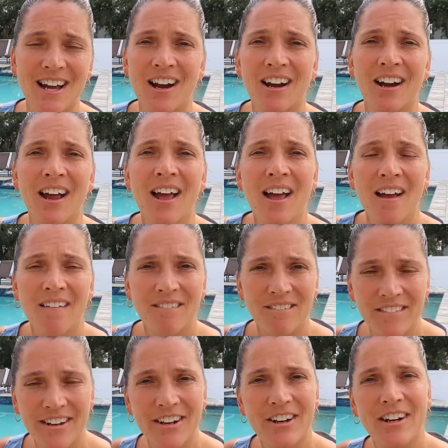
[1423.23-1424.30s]
Are
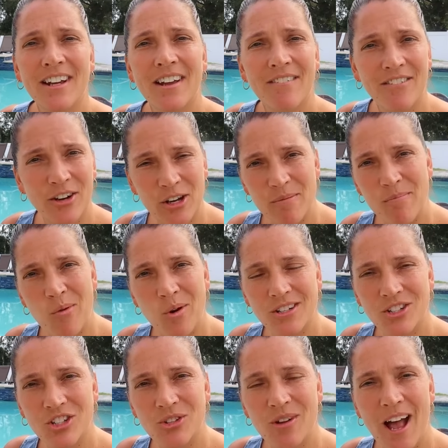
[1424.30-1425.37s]
very, very
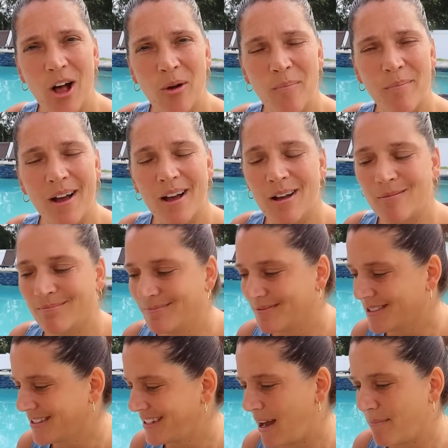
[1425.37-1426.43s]
important to help um,
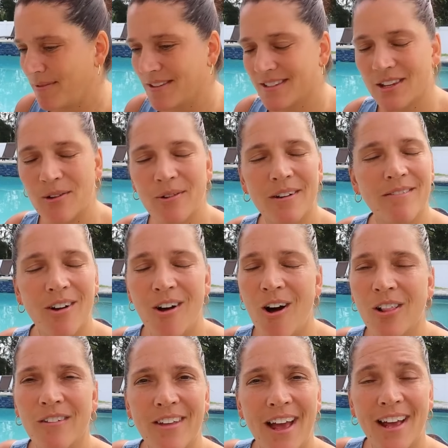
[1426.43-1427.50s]
stop the slow of
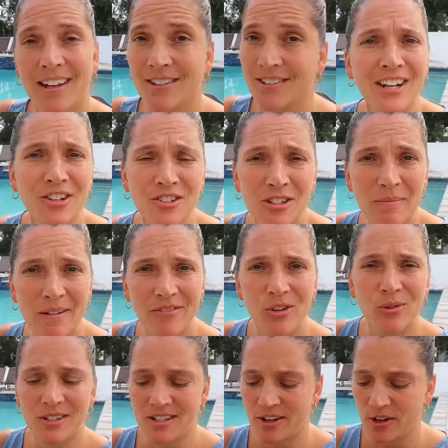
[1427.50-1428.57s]
all of that. I know some of my
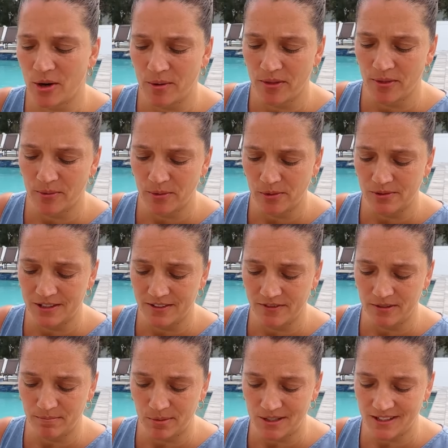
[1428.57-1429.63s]
viewers are going through
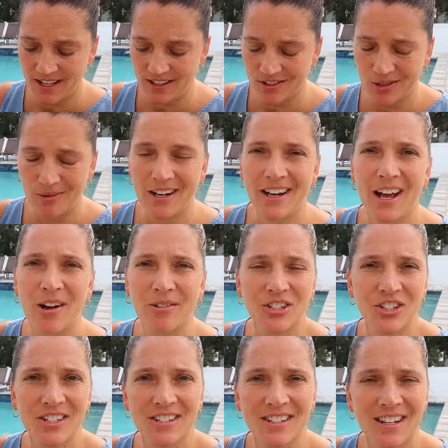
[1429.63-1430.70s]
different breast cancer right now
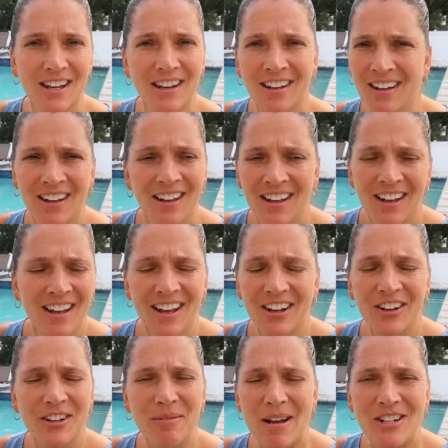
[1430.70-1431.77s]
and just. Uh,
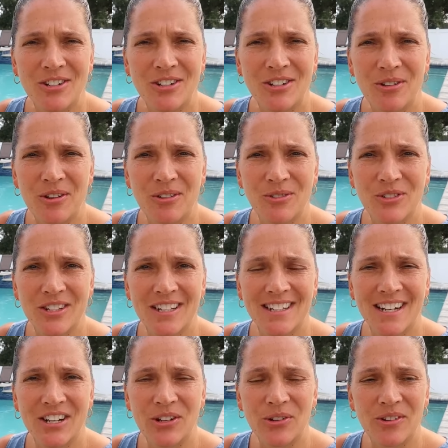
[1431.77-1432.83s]
couldn't imagine going those
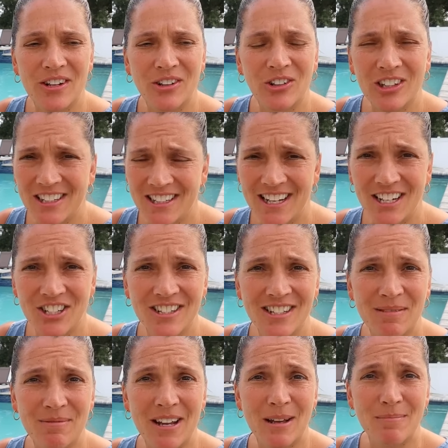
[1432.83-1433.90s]
things. And I know that early
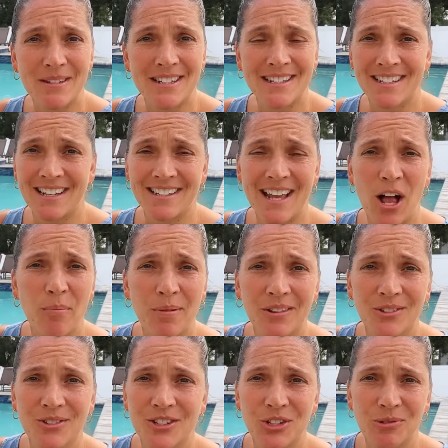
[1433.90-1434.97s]
detection sometimes does help
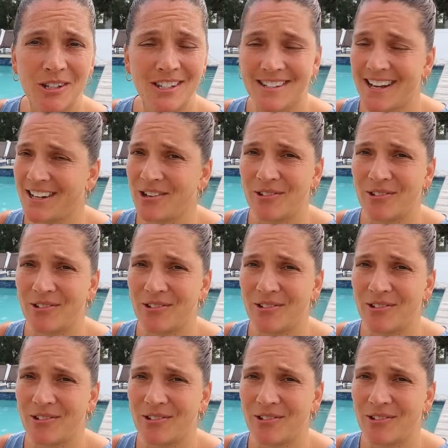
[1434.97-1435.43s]
in those situations.